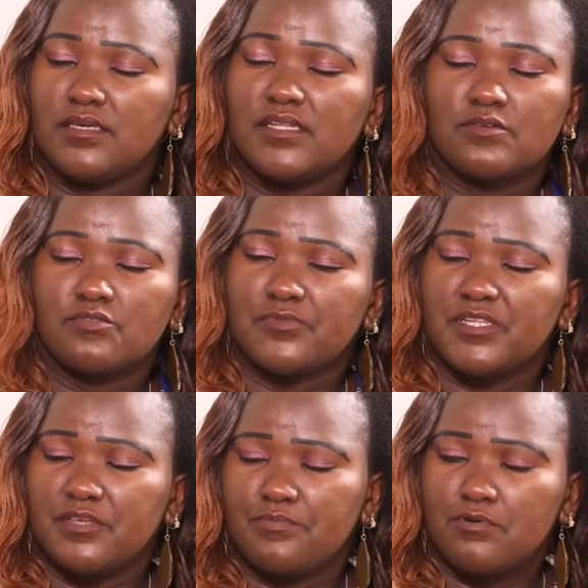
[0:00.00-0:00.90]
In a room
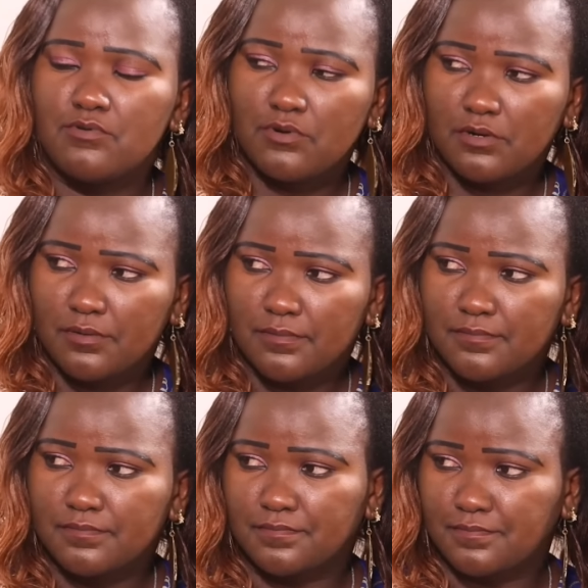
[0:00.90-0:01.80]
in book,
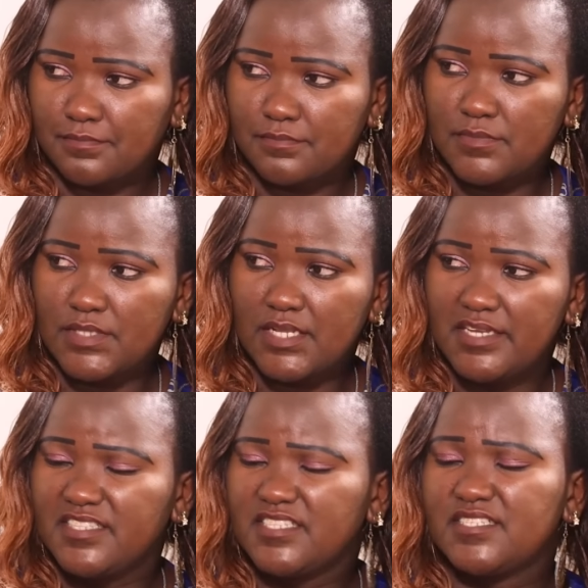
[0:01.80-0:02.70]

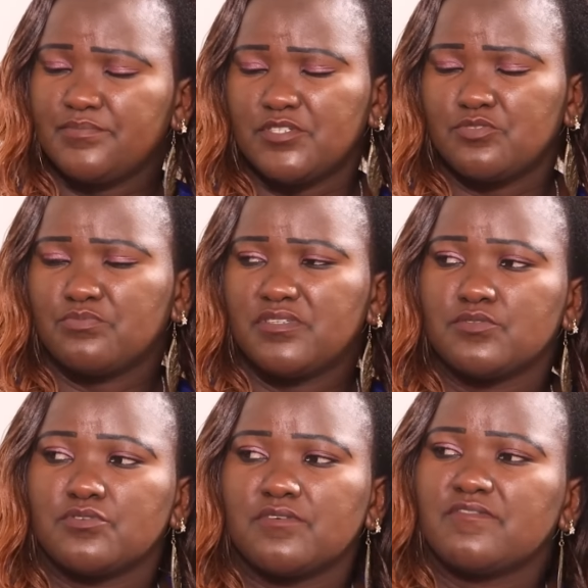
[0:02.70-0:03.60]
it seemed to be
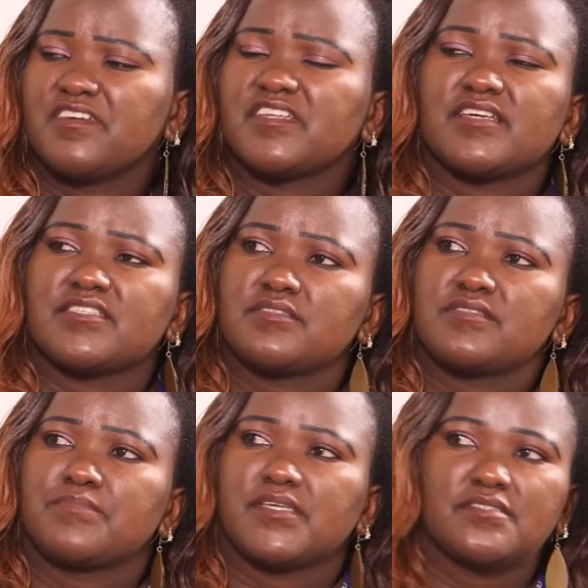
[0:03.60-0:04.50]
so very
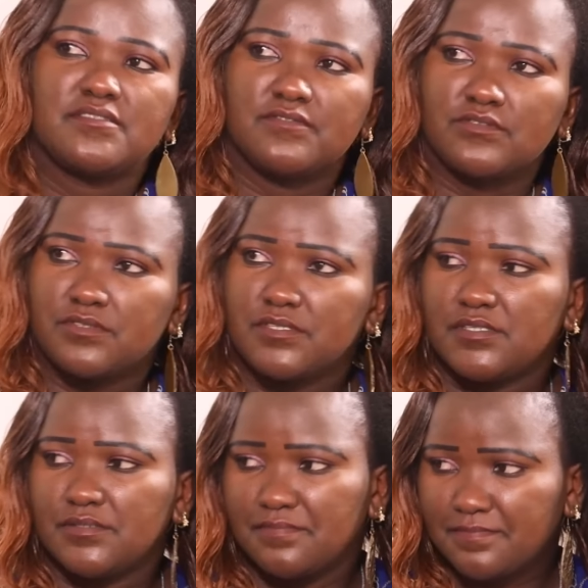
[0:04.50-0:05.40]
expensive to
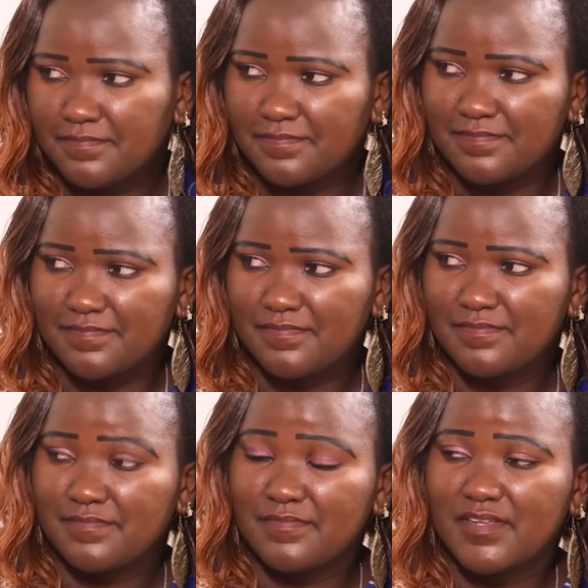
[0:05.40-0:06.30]
him.
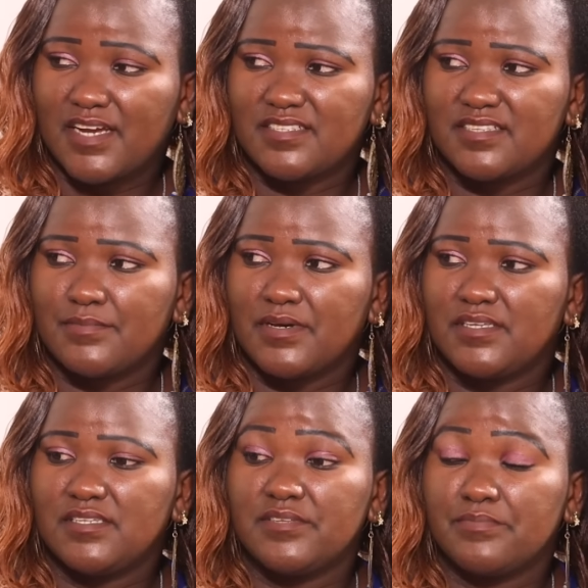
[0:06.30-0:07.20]

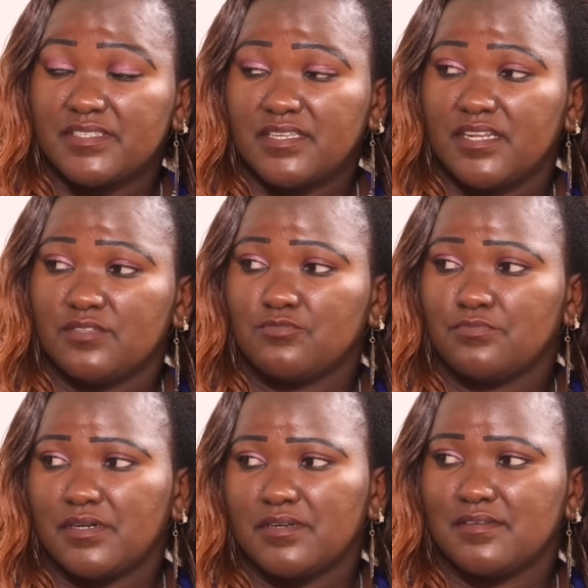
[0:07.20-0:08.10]
Alisema hii ni pesa
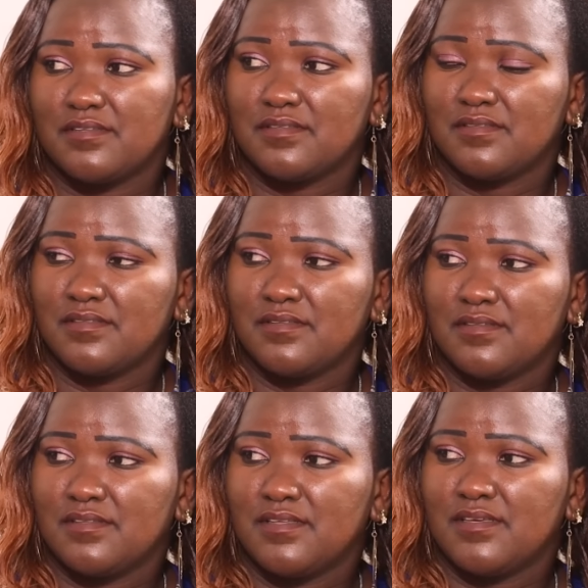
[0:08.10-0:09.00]
natupa.
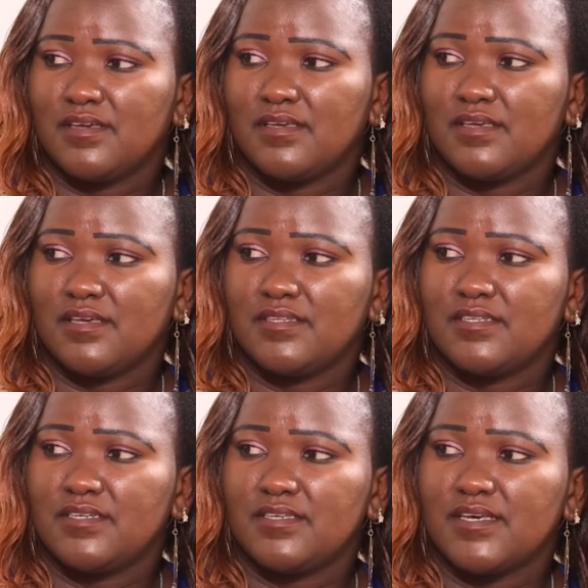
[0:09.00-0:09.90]

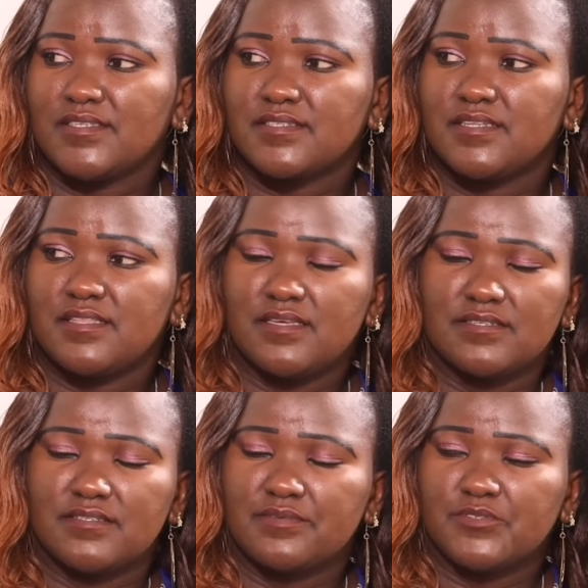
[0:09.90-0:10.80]
And he asked the
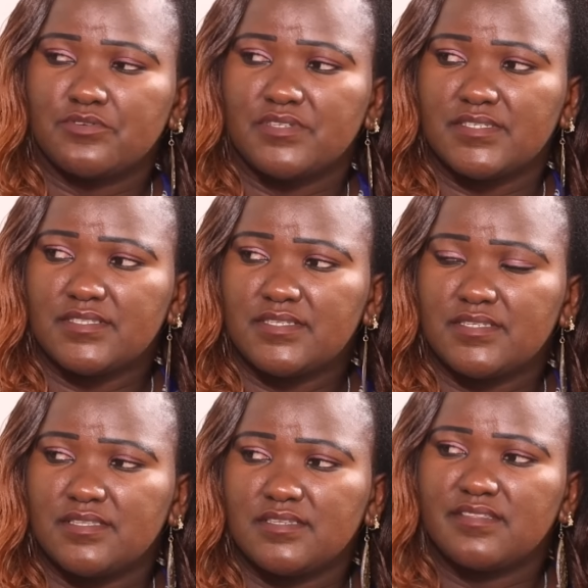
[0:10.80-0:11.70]

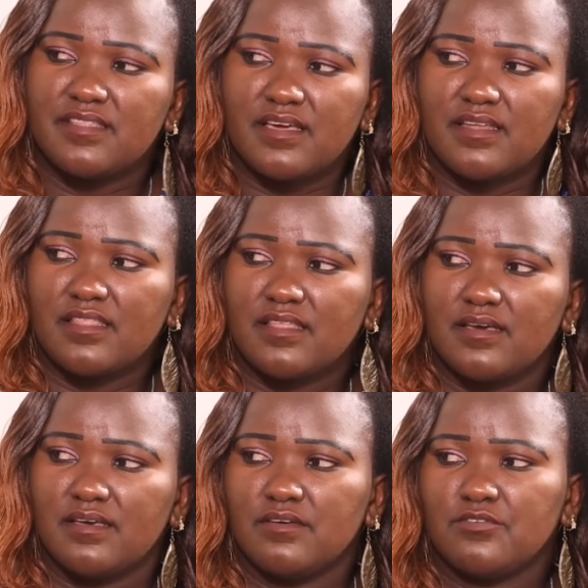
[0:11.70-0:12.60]
receptionist, is there
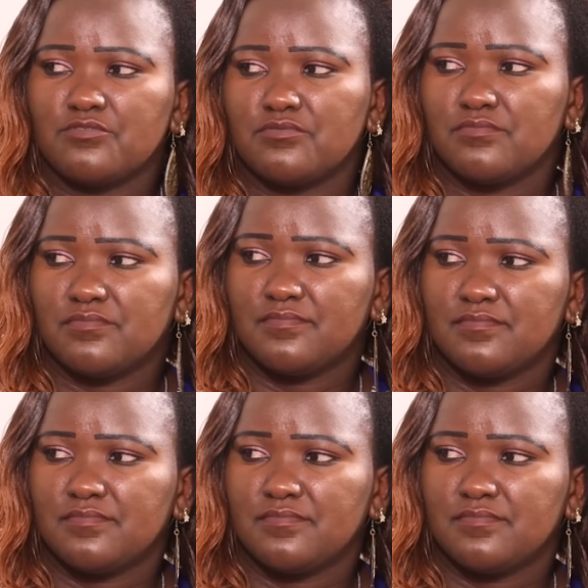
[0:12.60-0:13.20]
another room?